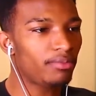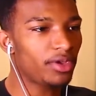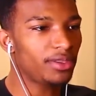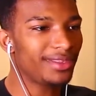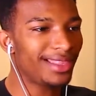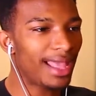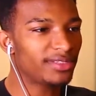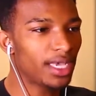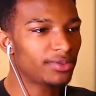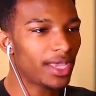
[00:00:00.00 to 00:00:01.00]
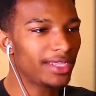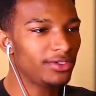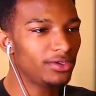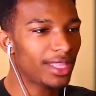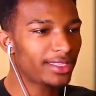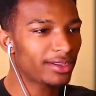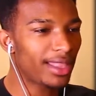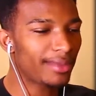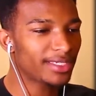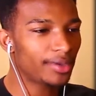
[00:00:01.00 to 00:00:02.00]
But the laptops, I do like their
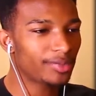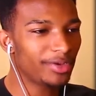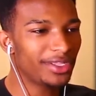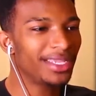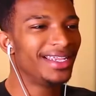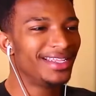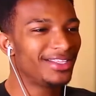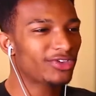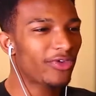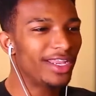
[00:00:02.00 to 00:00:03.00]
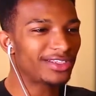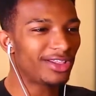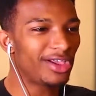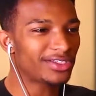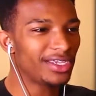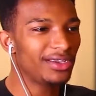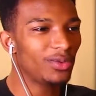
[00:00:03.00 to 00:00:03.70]
laptops, but the screen is glossy.